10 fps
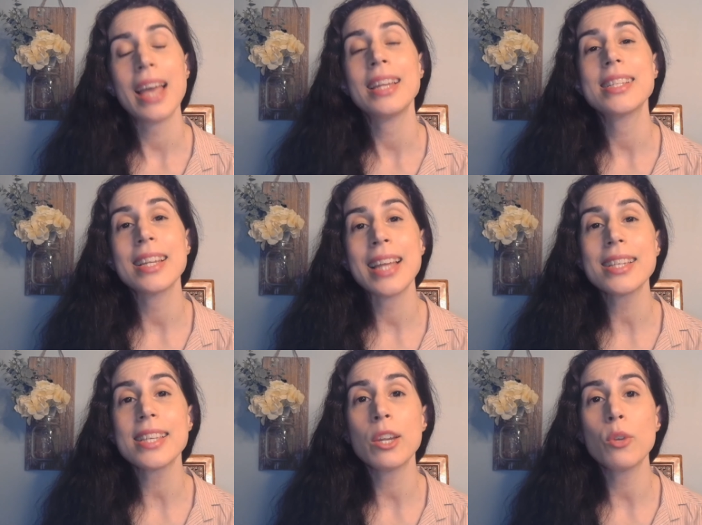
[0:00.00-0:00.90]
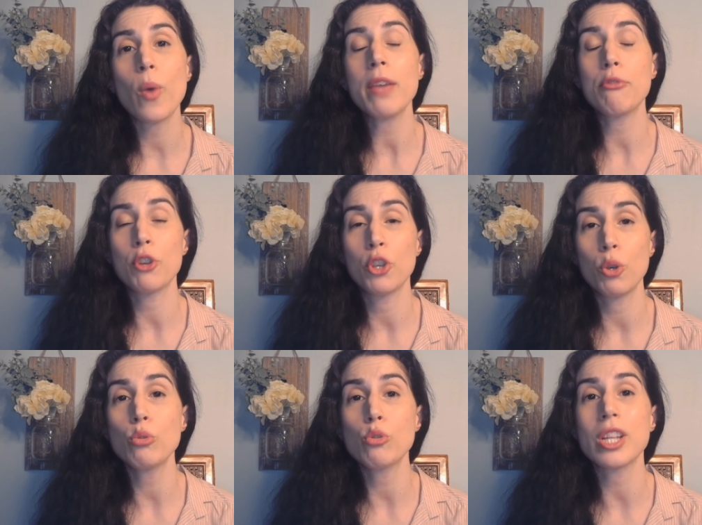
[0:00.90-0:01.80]
And it's an excellent way for
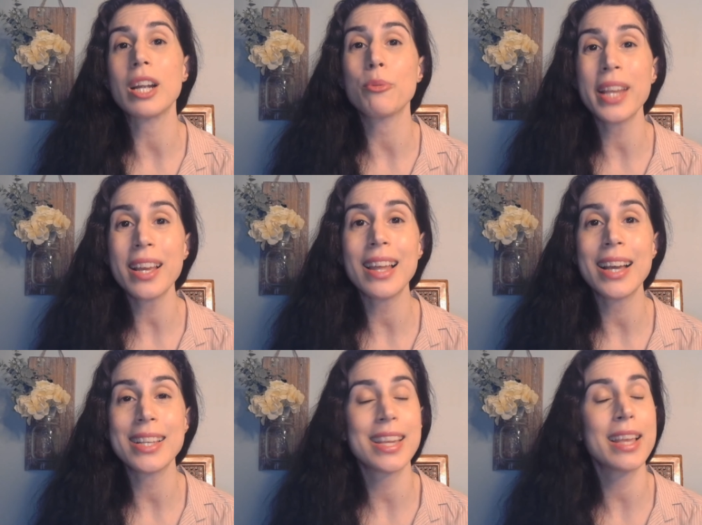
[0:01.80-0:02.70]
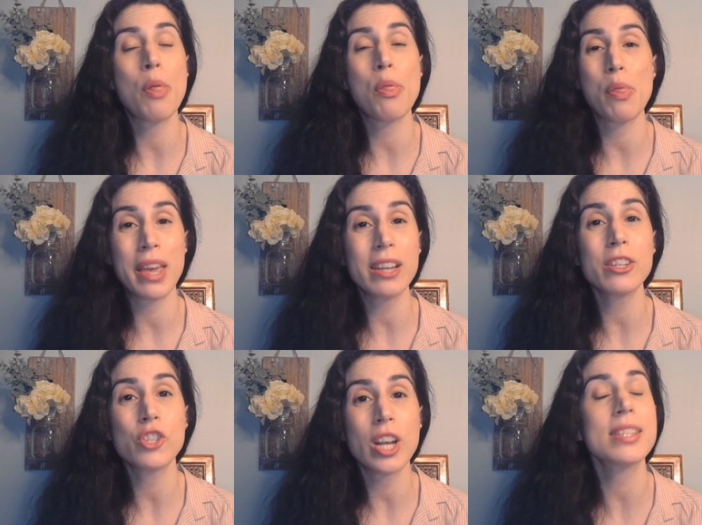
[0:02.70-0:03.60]
you to start realizing that they are
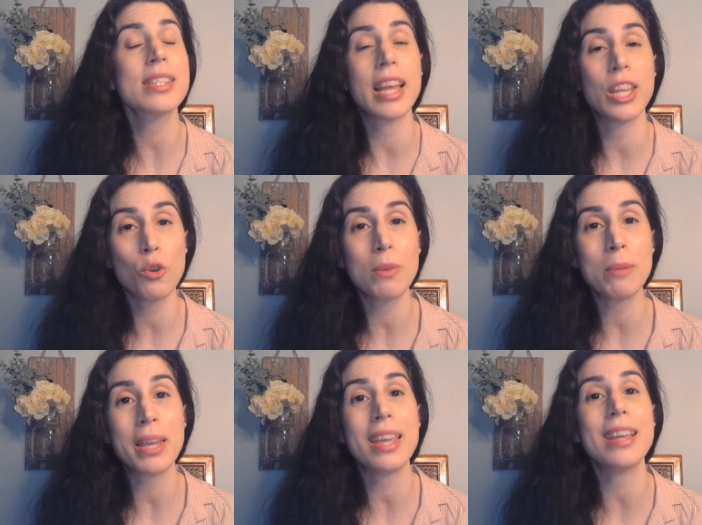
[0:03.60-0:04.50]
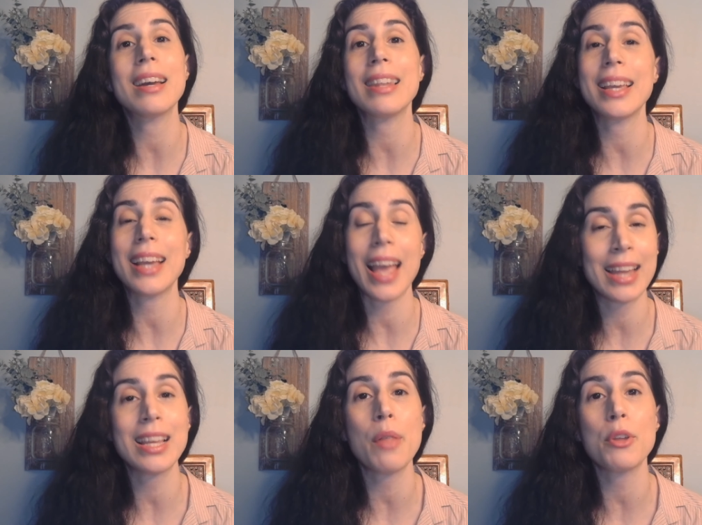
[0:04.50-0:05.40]
just a human being like
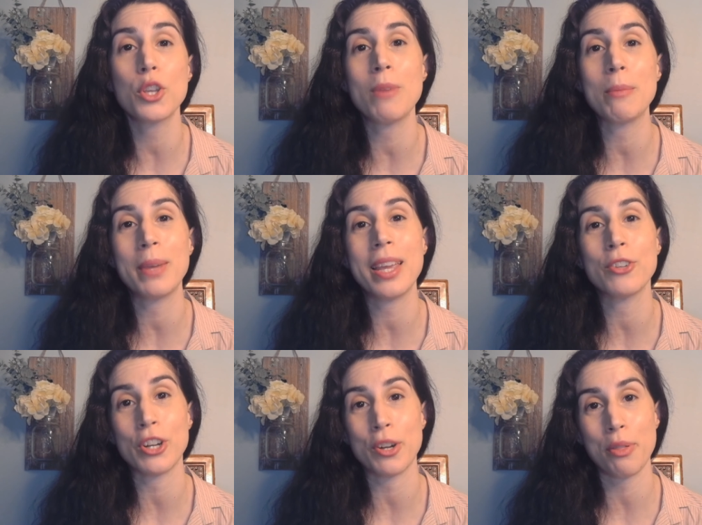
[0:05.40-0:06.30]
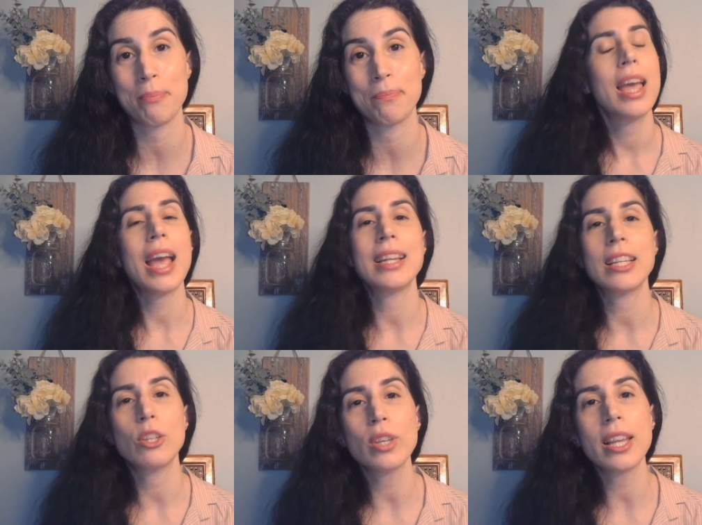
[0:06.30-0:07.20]
any other human being on earth. And I
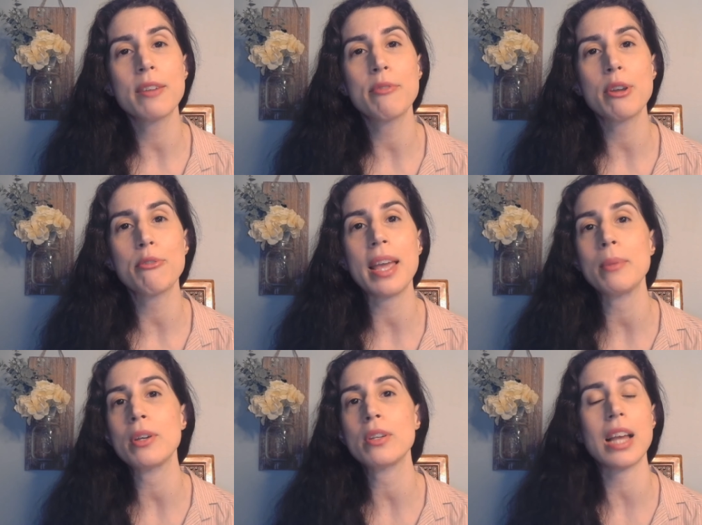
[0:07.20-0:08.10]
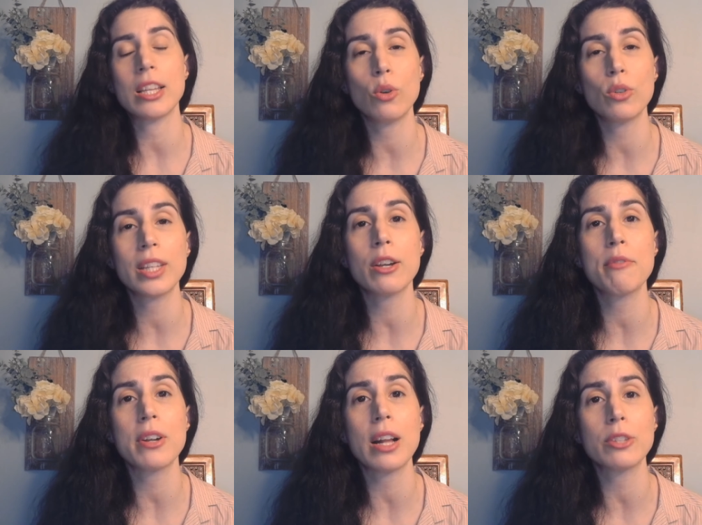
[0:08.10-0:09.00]
don't care if they're famous. I don't care if
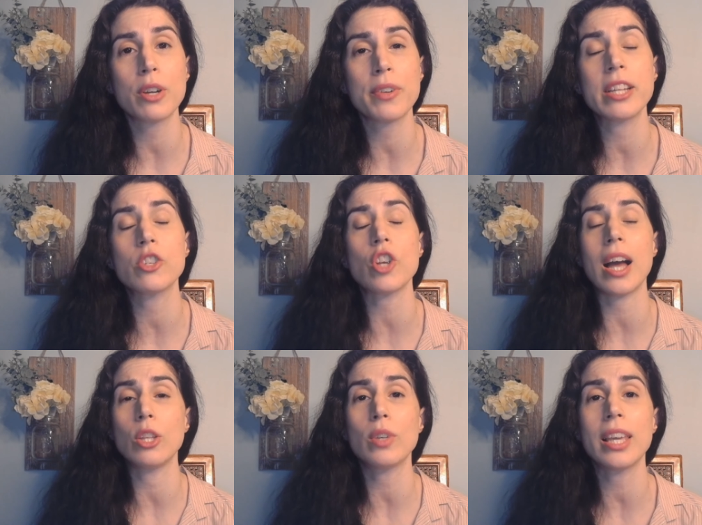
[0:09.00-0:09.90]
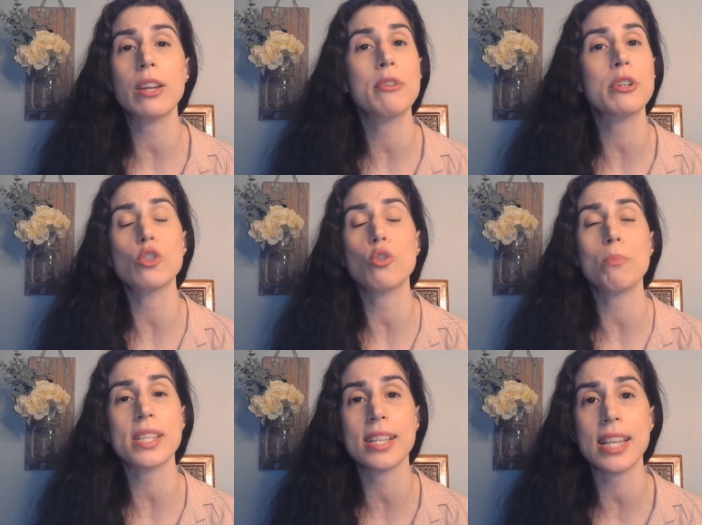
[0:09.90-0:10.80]
they're ultra rich. I don't care if they're super
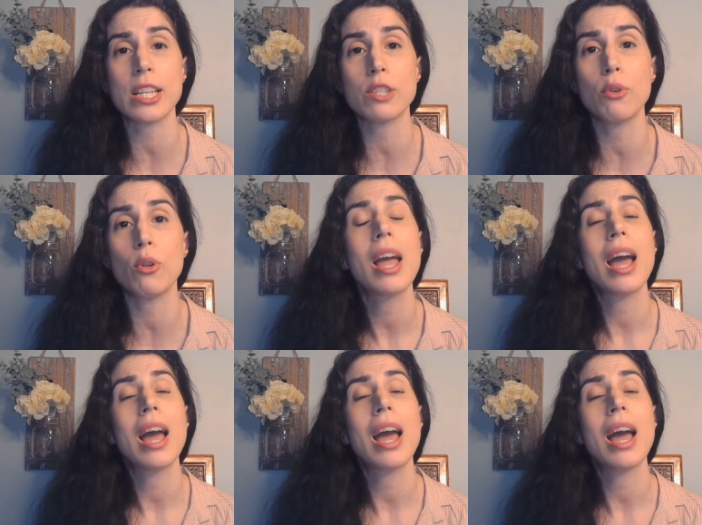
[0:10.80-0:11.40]
successful.